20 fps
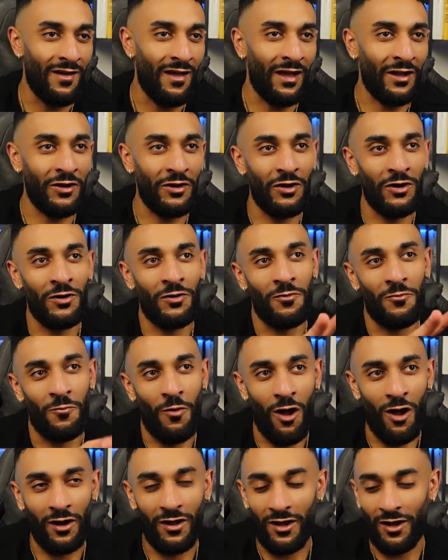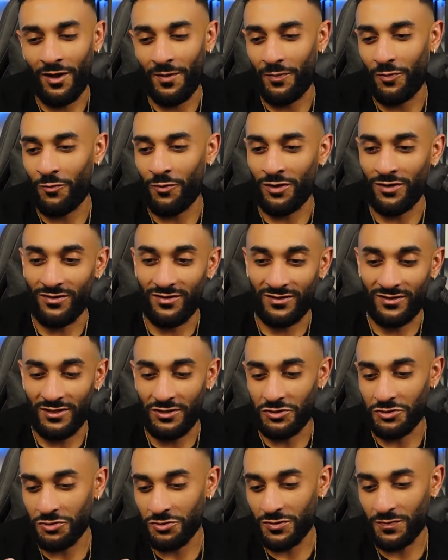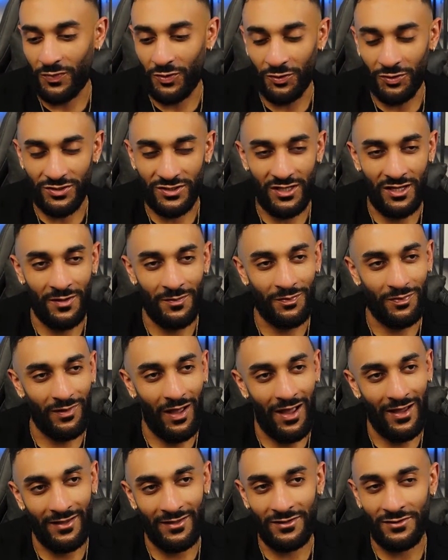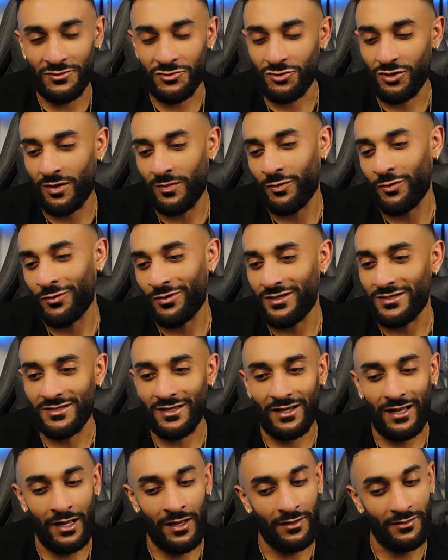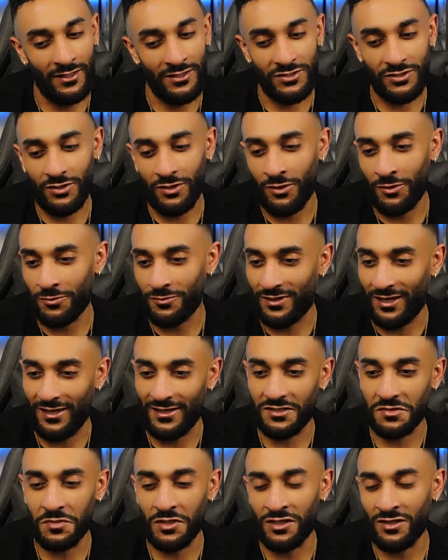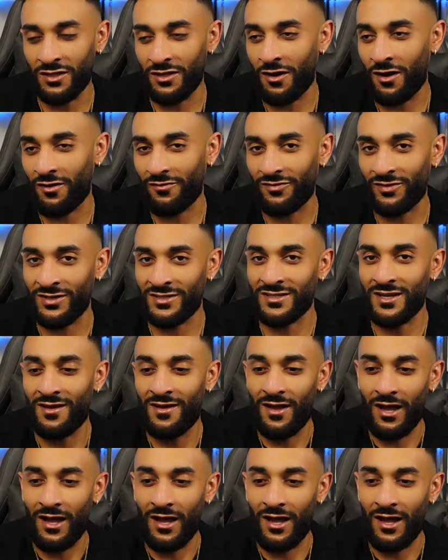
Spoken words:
I go, walk up, one of the teachers pulls up, I get in trouble. He's like, let's go, takes me to the office.